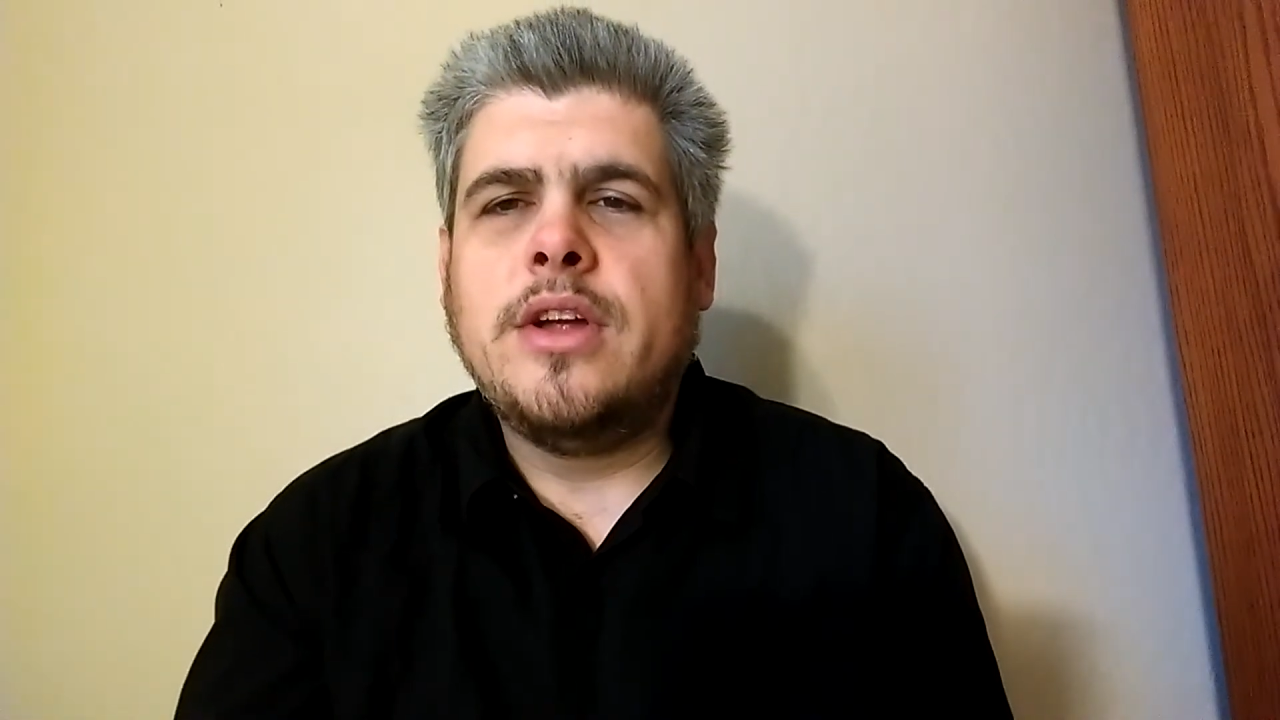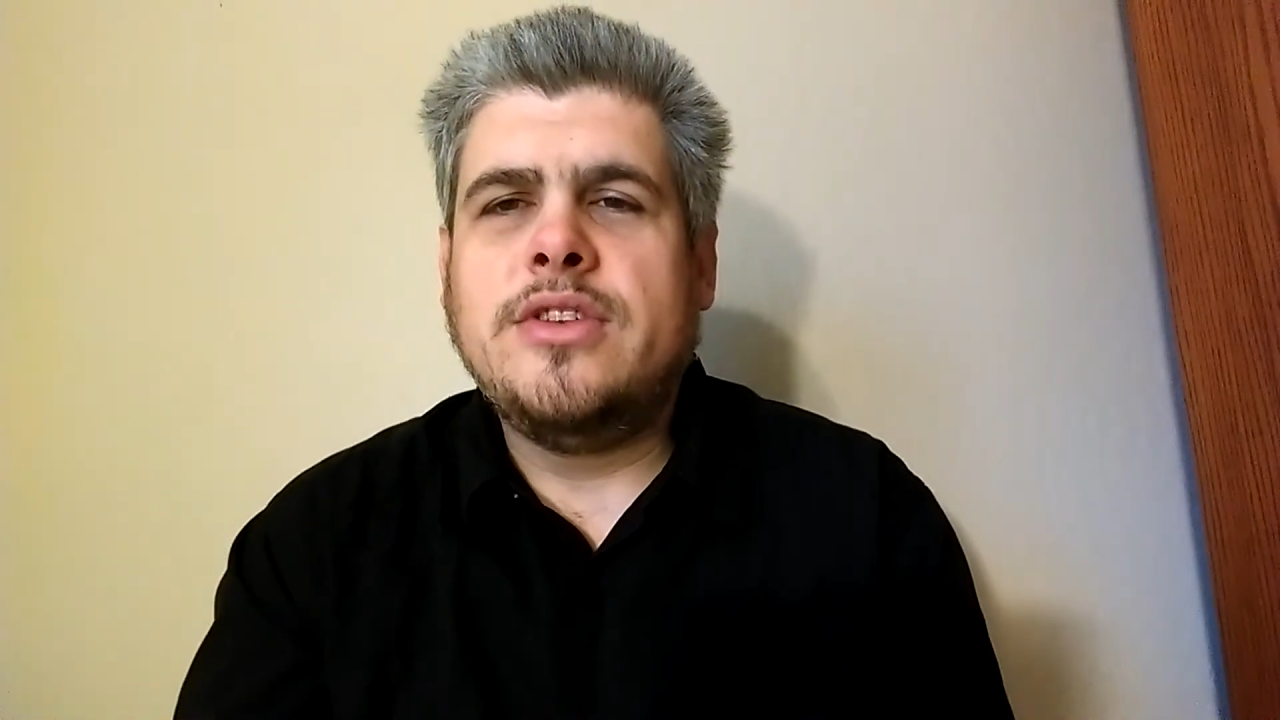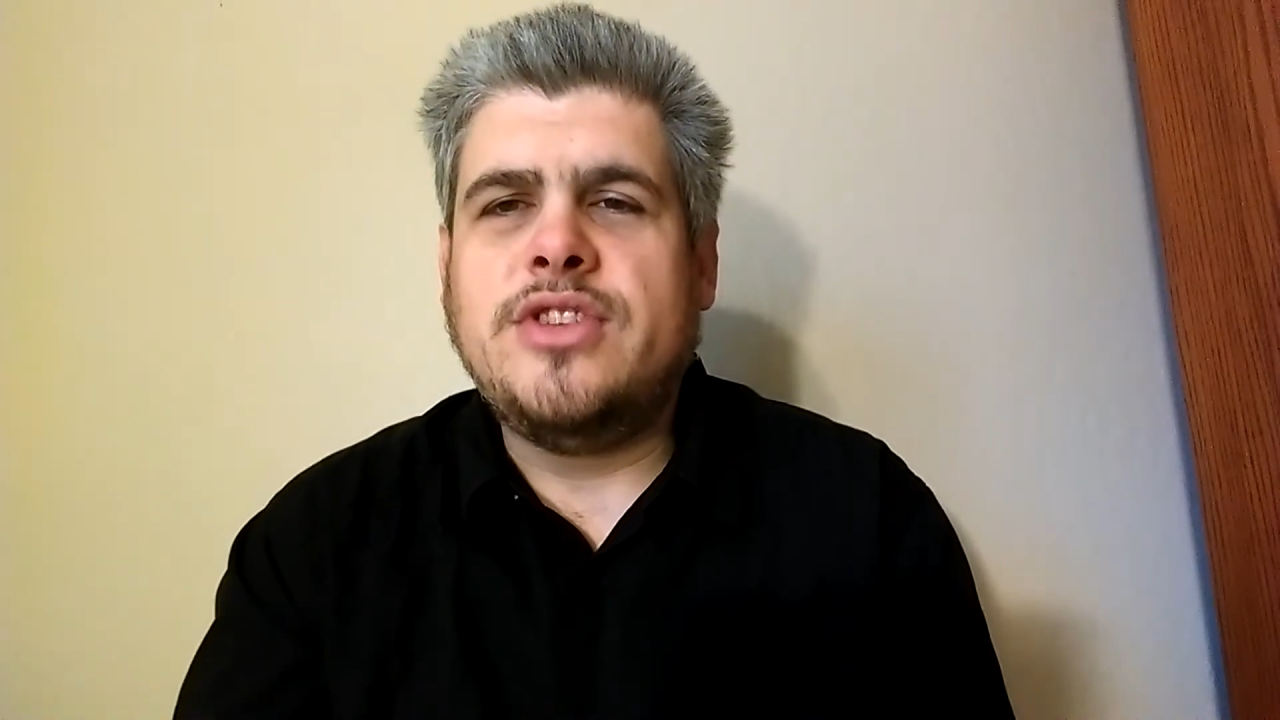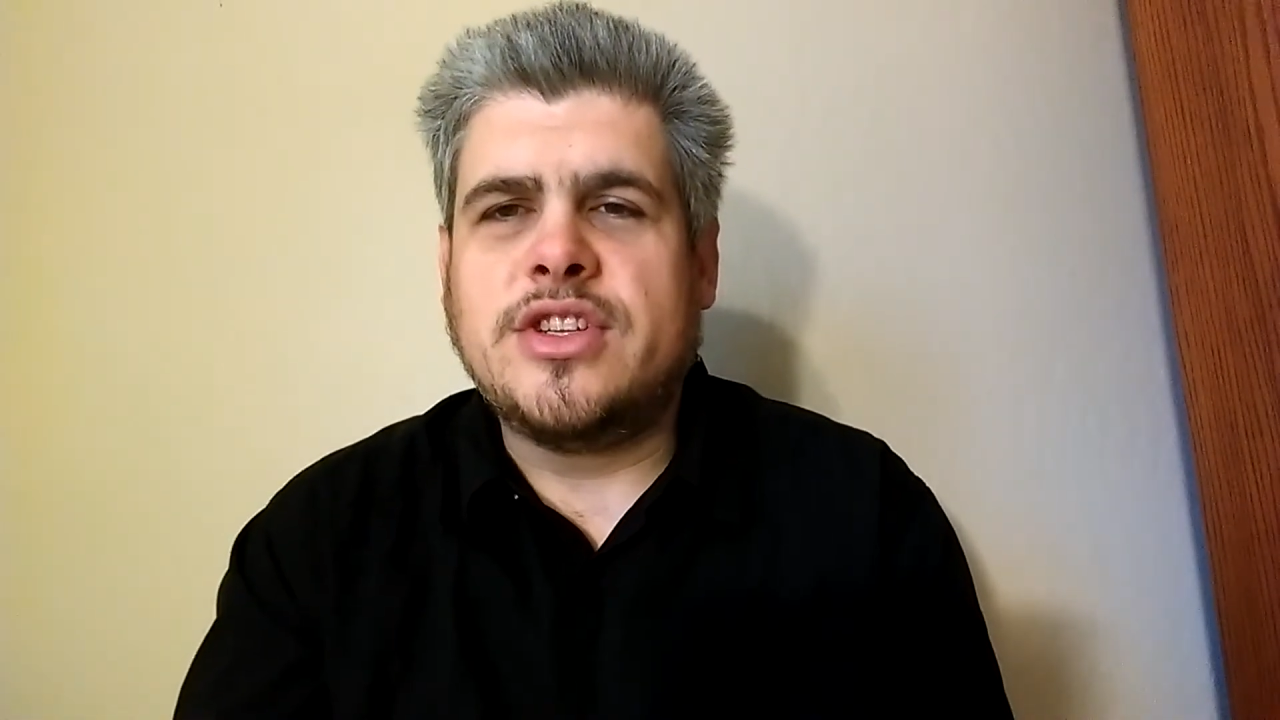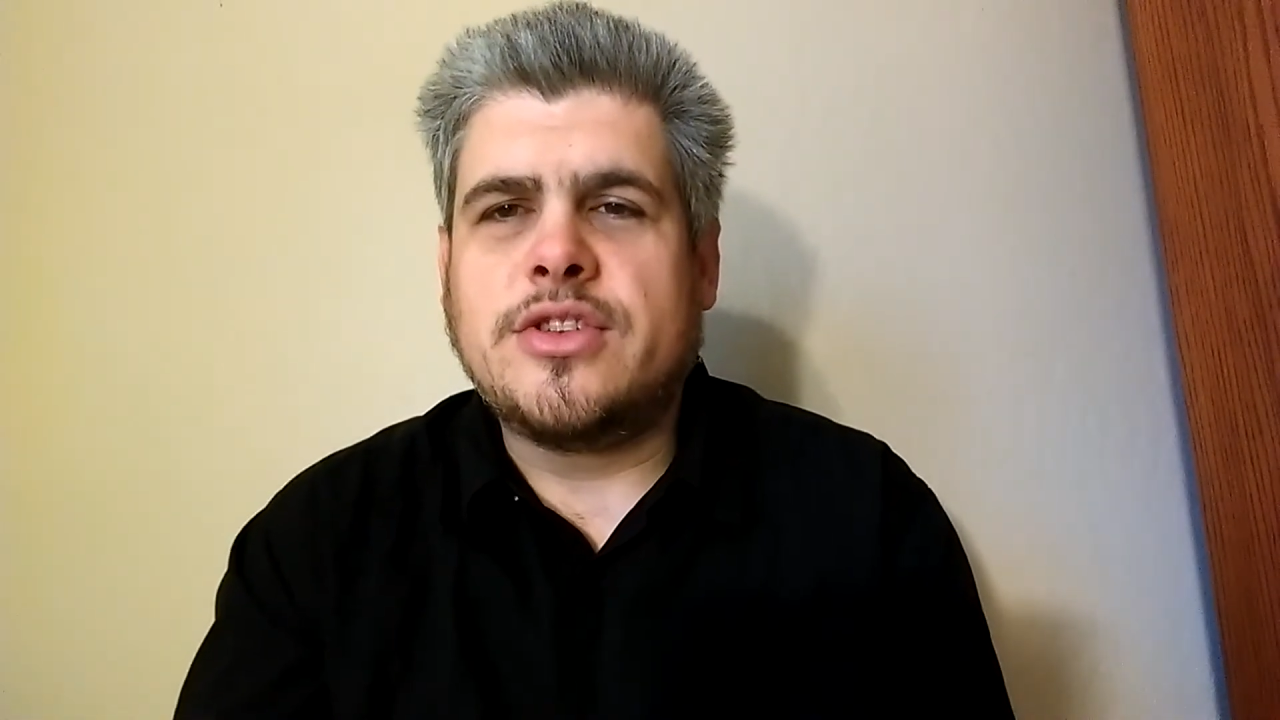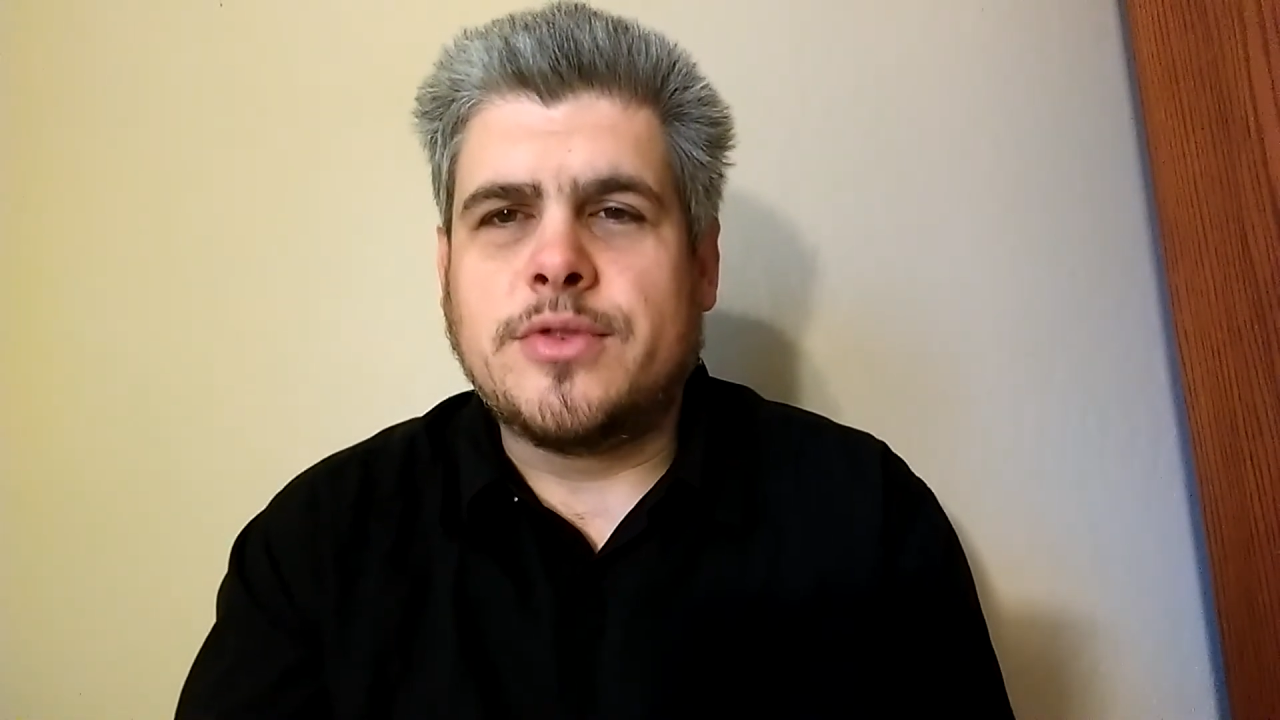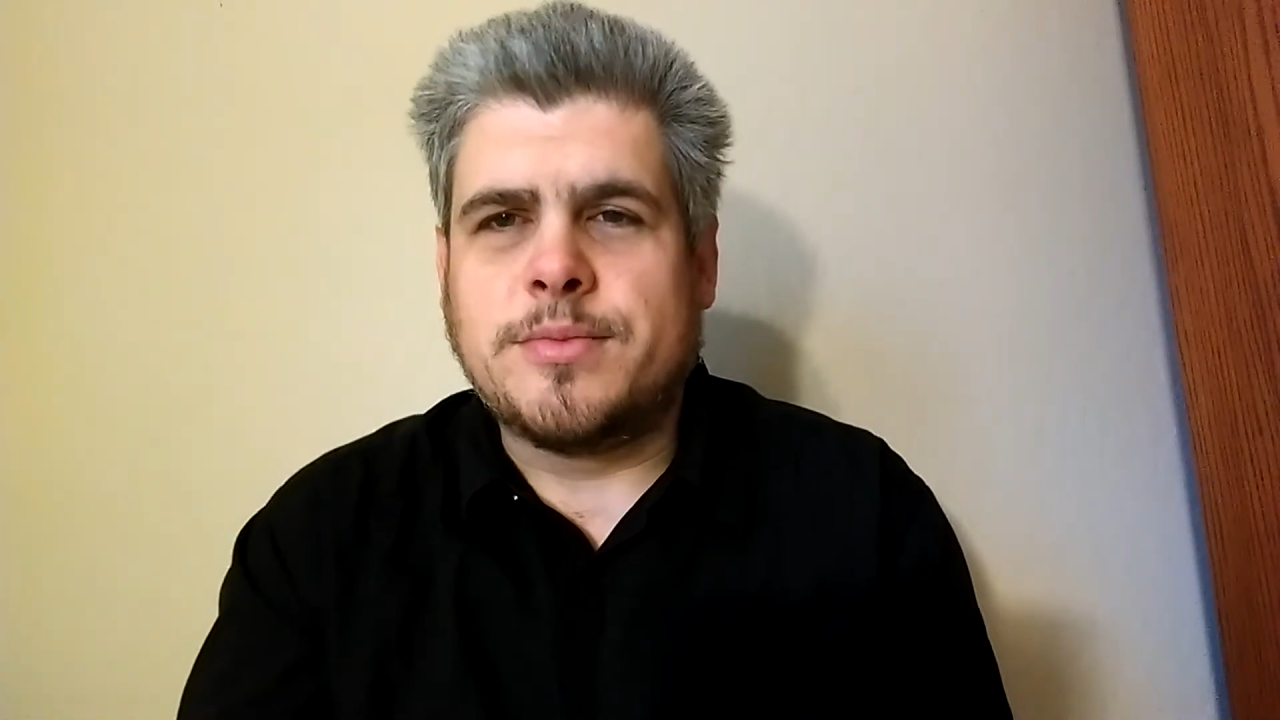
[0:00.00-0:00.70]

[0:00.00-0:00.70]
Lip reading: Jesus was